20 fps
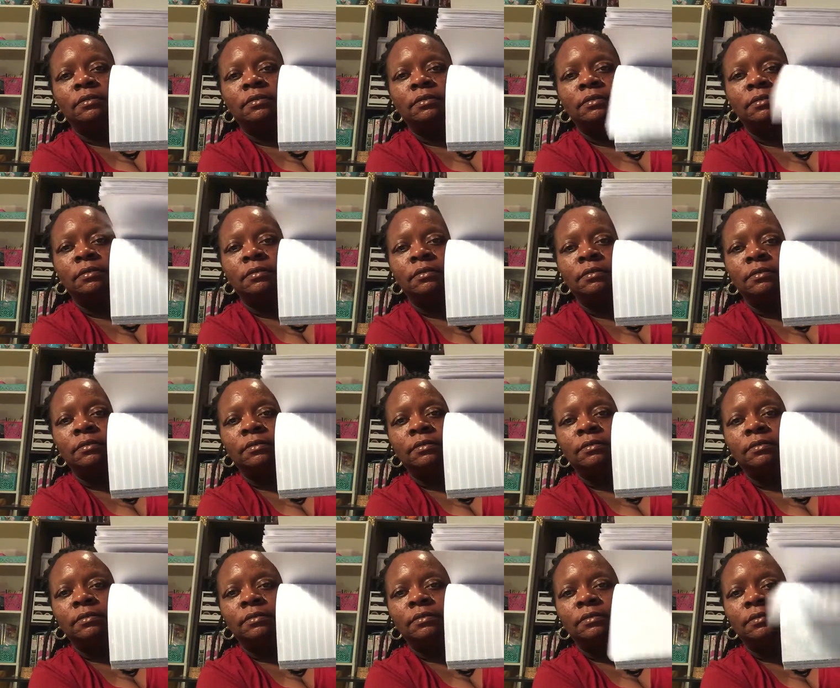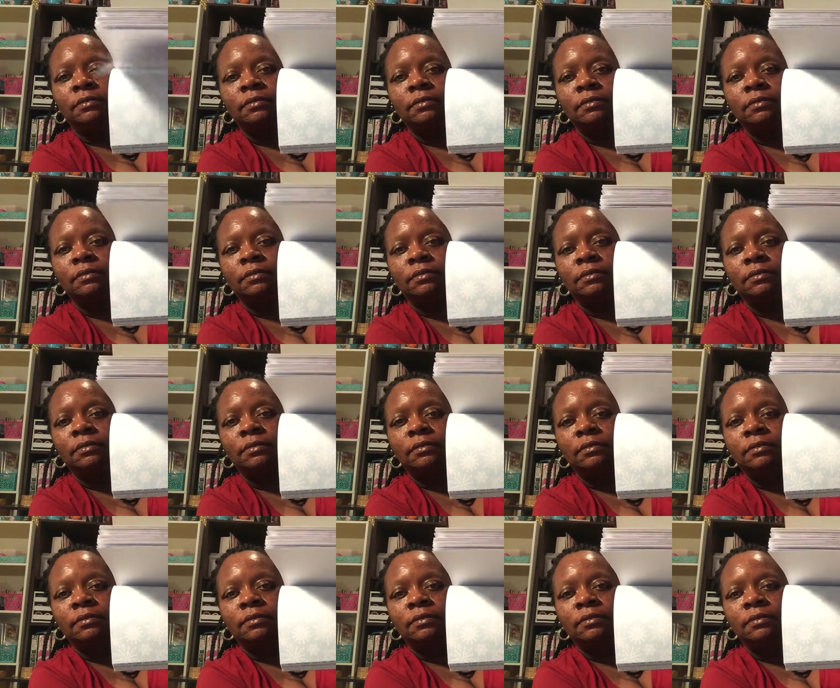
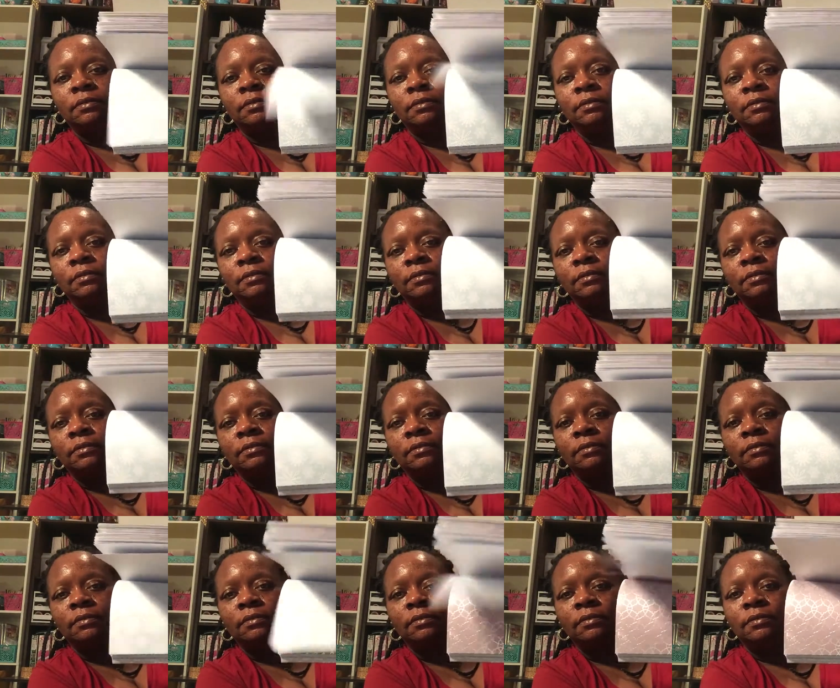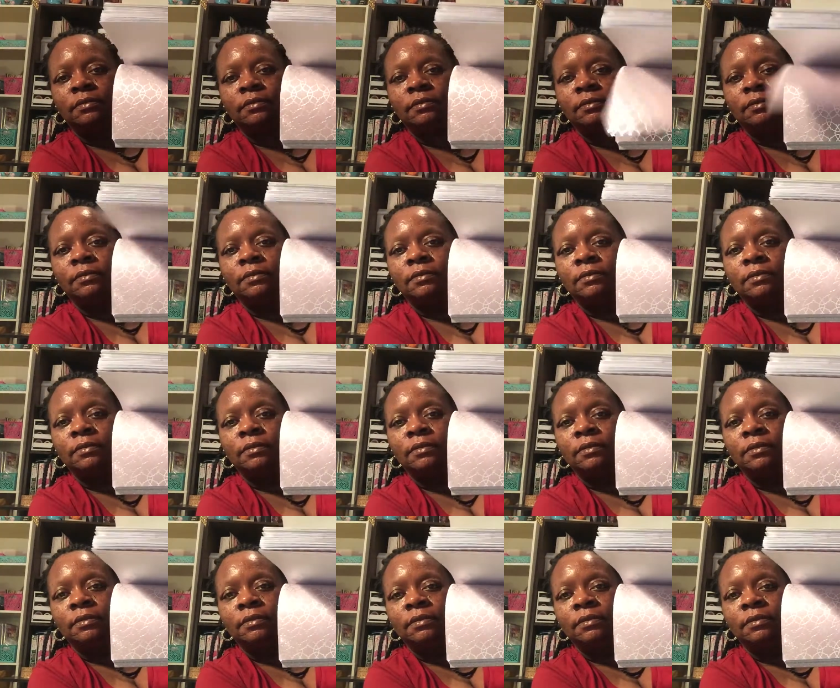(no one is talking)